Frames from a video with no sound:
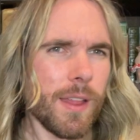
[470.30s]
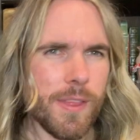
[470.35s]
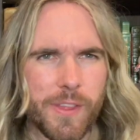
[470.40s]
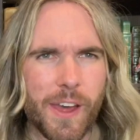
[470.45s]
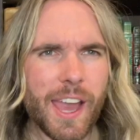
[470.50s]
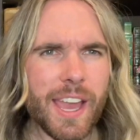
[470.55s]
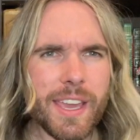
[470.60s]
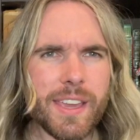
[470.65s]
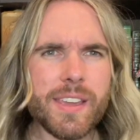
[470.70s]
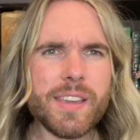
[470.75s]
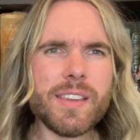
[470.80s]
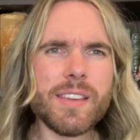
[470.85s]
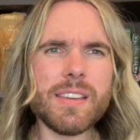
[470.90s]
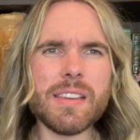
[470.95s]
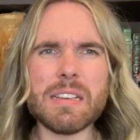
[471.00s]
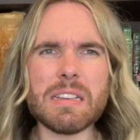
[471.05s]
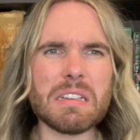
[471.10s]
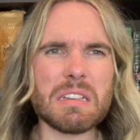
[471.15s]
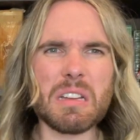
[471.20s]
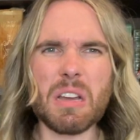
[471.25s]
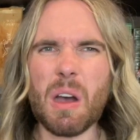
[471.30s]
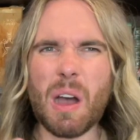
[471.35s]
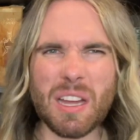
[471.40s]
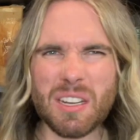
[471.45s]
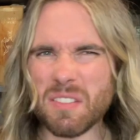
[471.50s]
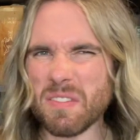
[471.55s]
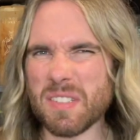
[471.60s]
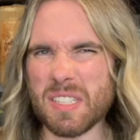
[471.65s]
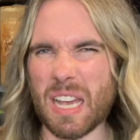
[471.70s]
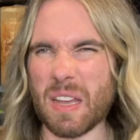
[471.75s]
They kind
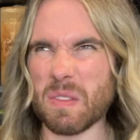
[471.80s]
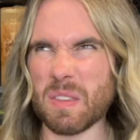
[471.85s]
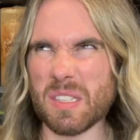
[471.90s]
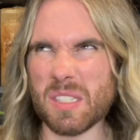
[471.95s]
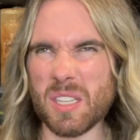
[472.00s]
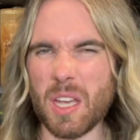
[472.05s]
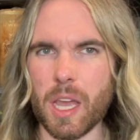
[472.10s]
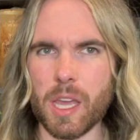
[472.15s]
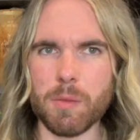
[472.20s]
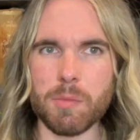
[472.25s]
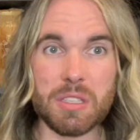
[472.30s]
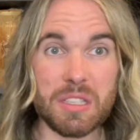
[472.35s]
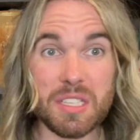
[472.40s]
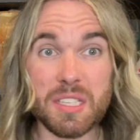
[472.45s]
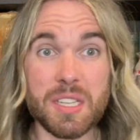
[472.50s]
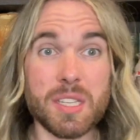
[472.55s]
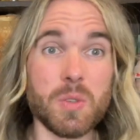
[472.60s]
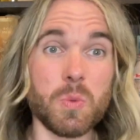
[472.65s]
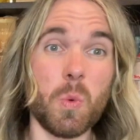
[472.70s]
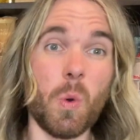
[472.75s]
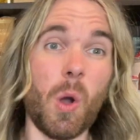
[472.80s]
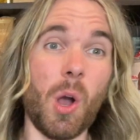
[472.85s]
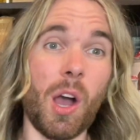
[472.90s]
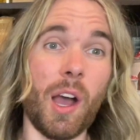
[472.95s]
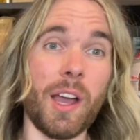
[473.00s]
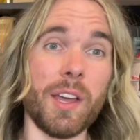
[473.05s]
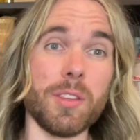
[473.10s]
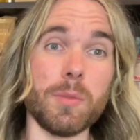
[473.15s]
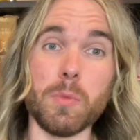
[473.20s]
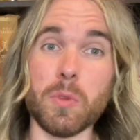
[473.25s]
of sound the same, and this is
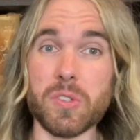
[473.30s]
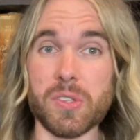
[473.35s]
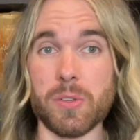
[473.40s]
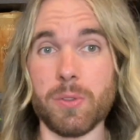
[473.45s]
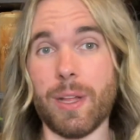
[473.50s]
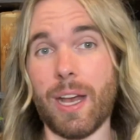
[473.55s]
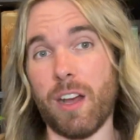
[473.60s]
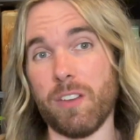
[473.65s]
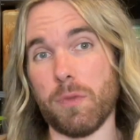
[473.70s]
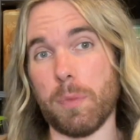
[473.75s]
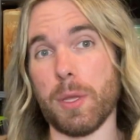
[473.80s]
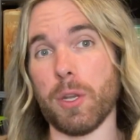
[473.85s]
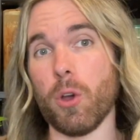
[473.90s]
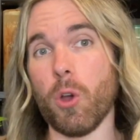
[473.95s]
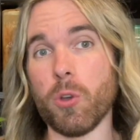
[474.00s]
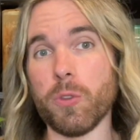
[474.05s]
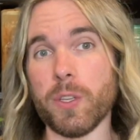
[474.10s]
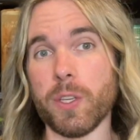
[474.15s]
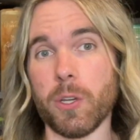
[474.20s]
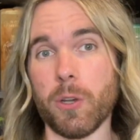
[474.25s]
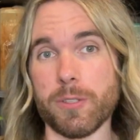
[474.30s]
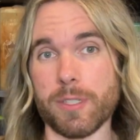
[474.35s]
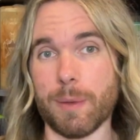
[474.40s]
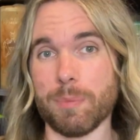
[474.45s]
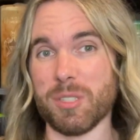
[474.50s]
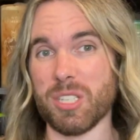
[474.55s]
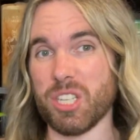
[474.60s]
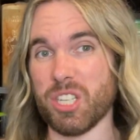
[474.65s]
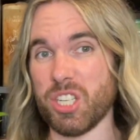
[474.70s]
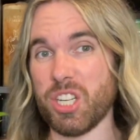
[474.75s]
why the musical alphabet only goes up
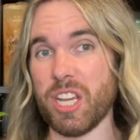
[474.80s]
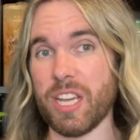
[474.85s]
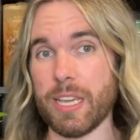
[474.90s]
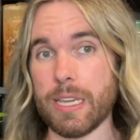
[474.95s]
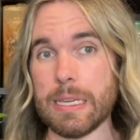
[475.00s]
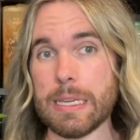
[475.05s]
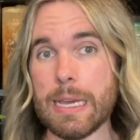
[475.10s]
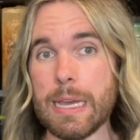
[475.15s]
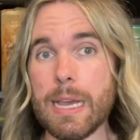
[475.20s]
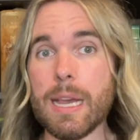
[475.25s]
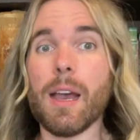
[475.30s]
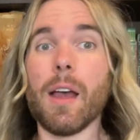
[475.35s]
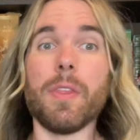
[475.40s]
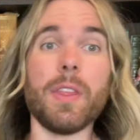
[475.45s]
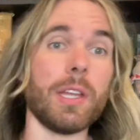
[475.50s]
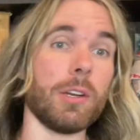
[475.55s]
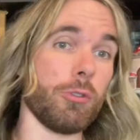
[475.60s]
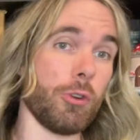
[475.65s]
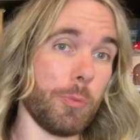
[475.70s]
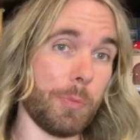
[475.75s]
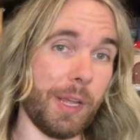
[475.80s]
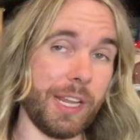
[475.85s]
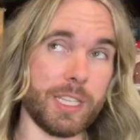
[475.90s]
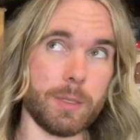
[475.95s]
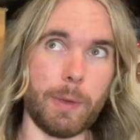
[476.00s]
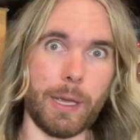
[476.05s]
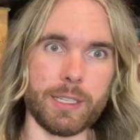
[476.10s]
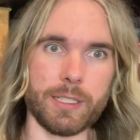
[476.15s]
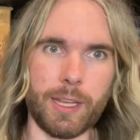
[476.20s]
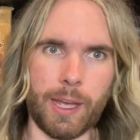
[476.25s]
to G and then it repeats
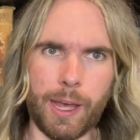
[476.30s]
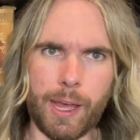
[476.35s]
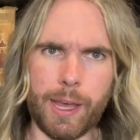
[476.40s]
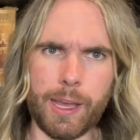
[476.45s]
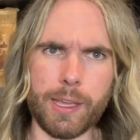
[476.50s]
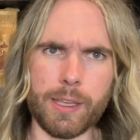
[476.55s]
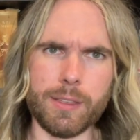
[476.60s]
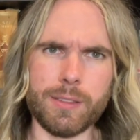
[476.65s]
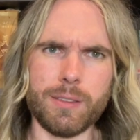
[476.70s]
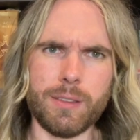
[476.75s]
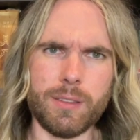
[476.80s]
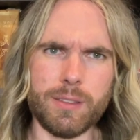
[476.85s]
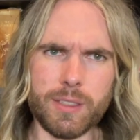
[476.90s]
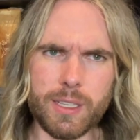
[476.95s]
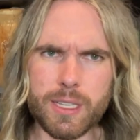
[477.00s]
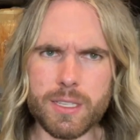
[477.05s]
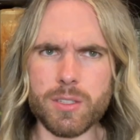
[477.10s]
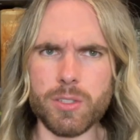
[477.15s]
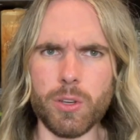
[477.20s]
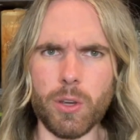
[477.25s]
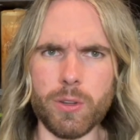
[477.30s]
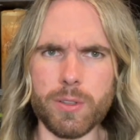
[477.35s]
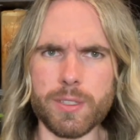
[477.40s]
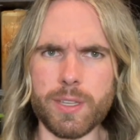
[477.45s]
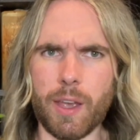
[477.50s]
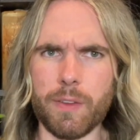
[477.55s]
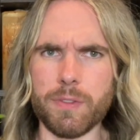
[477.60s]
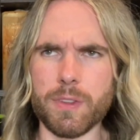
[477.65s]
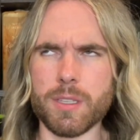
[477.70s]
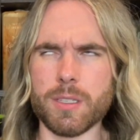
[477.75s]
back to A. These notes
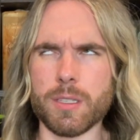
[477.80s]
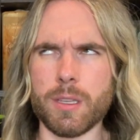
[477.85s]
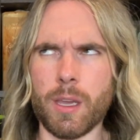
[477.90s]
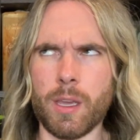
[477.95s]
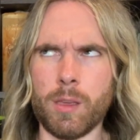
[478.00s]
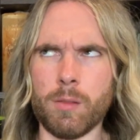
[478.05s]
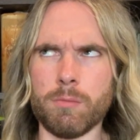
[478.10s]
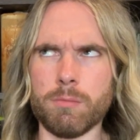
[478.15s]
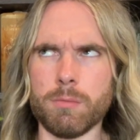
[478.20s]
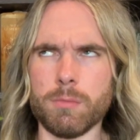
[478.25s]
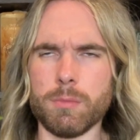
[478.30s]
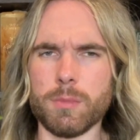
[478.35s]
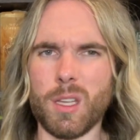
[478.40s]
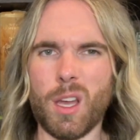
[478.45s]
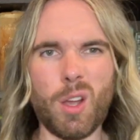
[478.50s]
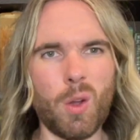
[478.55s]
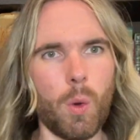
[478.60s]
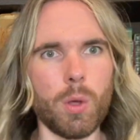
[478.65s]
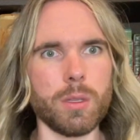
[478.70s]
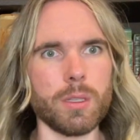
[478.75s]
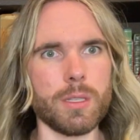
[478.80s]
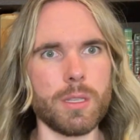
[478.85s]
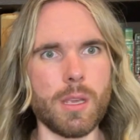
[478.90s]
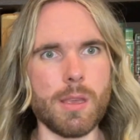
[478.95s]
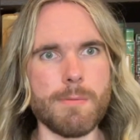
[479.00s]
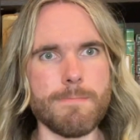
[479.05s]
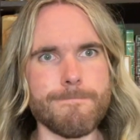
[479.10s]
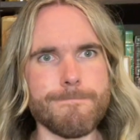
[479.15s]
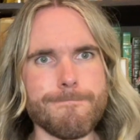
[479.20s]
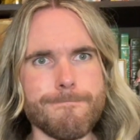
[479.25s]
have the same
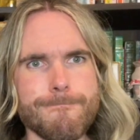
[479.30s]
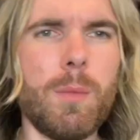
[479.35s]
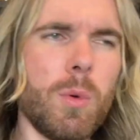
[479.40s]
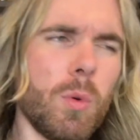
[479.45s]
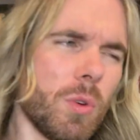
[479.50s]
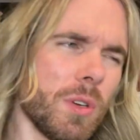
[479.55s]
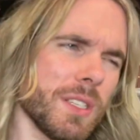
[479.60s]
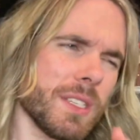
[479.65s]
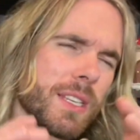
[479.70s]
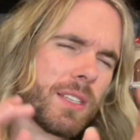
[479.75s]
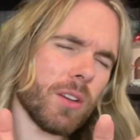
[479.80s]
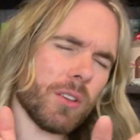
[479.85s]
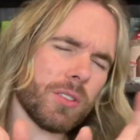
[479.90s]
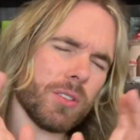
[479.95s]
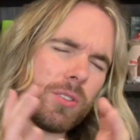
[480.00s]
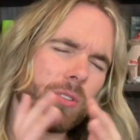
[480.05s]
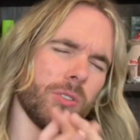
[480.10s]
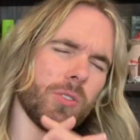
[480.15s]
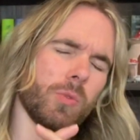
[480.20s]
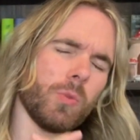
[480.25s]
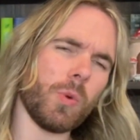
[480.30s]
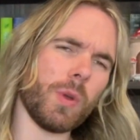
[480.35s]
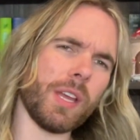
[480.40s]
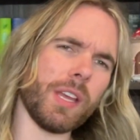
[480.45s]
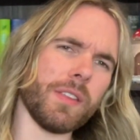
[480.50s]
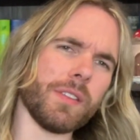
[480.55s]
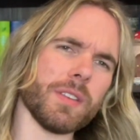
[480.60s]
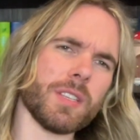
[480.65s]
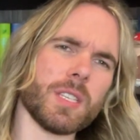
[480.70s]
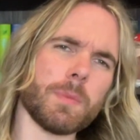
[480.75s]
quality. What has this got to do
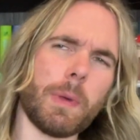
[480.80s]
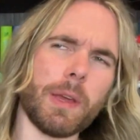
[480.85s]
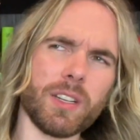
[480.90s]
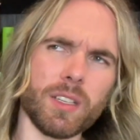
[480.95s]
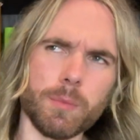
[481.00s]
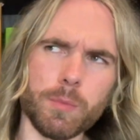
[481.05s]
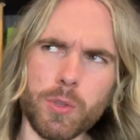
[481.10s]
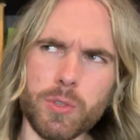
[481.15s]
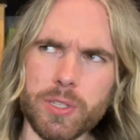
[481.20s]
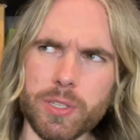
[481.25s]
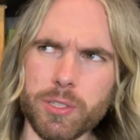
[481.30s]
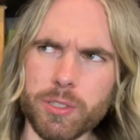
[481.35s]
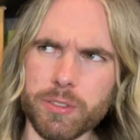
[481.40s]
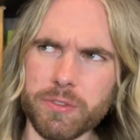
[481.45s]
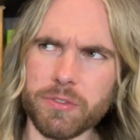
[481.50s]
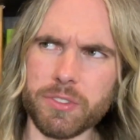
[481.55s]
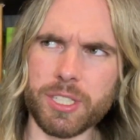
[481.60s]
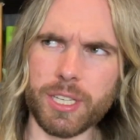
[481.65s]
with the sped up music of